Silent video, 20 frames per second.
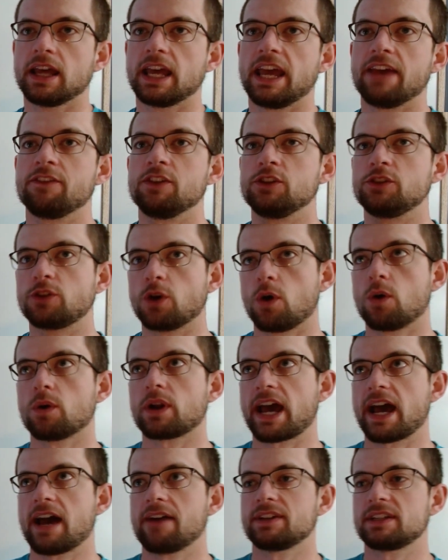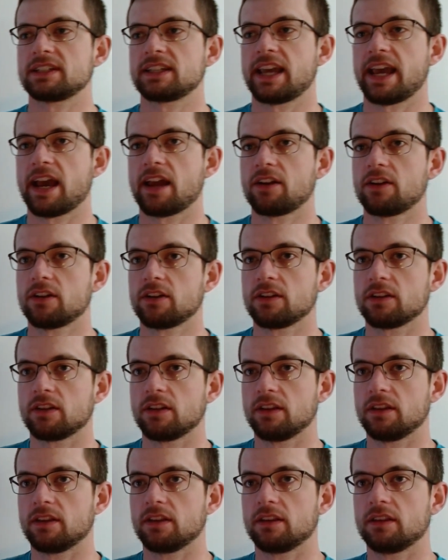If you don't have a scanner,
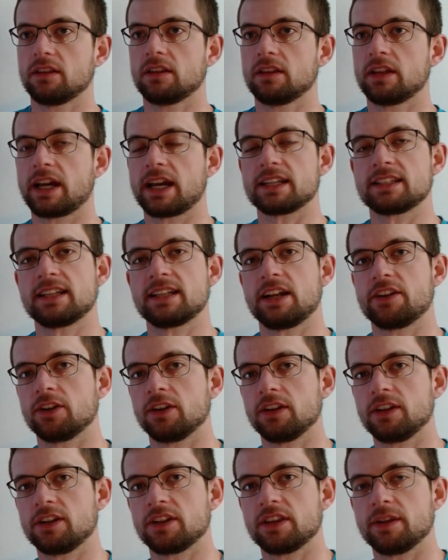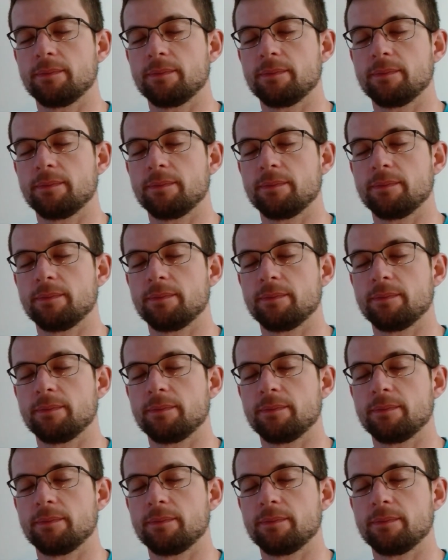like I said earlier,